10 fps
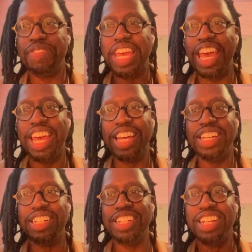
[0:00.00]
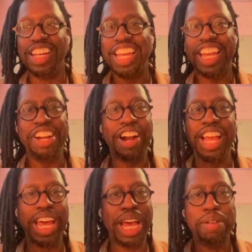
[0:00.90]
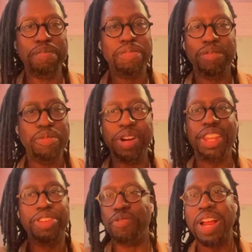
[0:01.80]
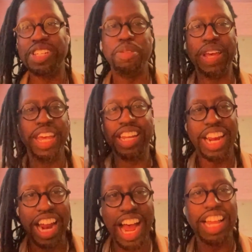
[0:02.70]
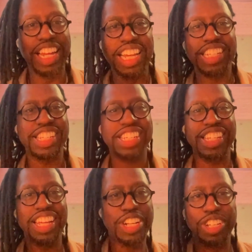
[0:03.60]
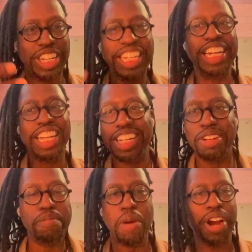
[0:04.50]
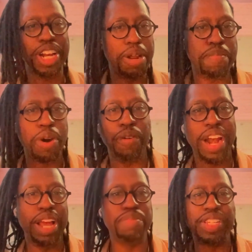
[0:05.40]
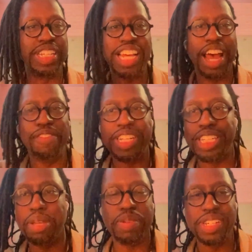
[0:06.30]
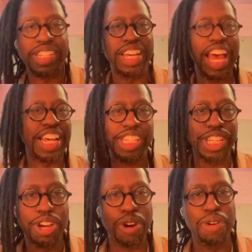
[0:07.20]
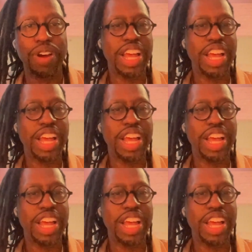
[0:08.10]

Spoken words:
And here I am with a resume that highlights leading marketing programs and diving deep into SEO,